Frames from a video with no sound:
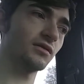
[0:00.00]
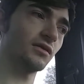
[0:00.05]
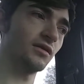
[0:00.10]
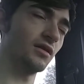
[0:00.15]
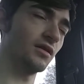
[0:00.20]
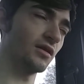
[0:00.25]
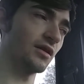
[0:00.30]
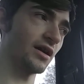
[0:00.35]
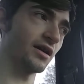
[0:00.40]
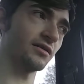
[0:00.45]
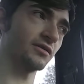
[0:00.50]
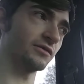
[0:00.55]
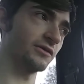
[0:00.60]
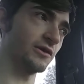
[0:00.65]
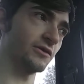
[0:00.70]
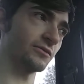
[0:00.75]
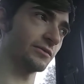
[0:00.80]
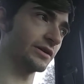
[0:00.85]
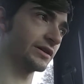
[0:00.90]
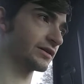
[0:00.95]
Not a
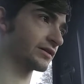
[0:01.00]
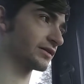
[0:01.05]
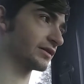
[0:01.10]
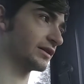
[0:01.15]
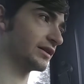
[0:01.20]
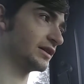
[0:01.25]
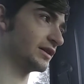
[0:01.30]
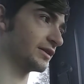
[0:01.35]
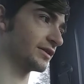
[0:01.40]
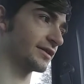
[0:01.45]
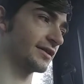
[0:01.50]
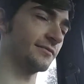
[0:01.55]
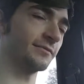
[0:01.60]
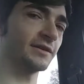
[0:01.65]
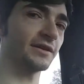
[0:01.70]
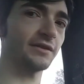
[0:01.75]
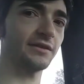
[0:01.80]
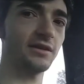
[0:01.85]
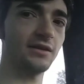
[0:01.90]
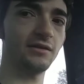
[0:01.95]
long bit. Anything
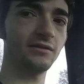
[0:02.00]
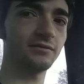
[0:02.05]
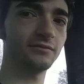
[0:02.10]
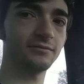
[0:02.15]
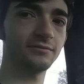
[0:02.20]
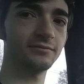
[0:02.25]
but that.